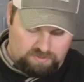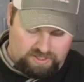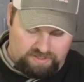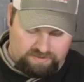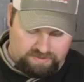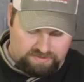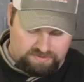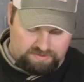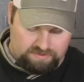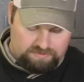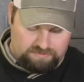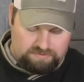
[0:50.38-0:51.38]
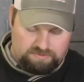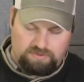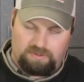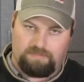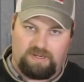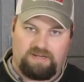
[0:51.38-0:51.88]
wiring to go to
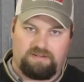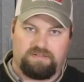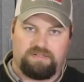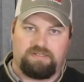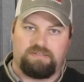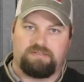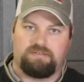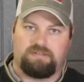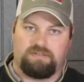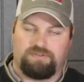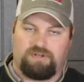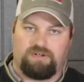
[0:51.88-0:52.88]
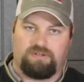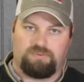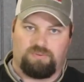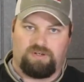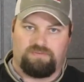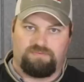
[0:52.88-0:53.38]
our battery to draw our
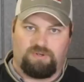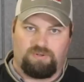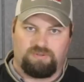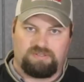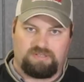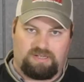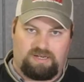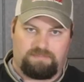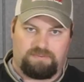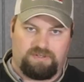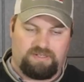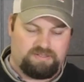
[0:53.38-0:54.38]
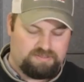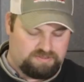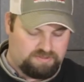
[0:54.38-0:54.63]
12 volts to operate the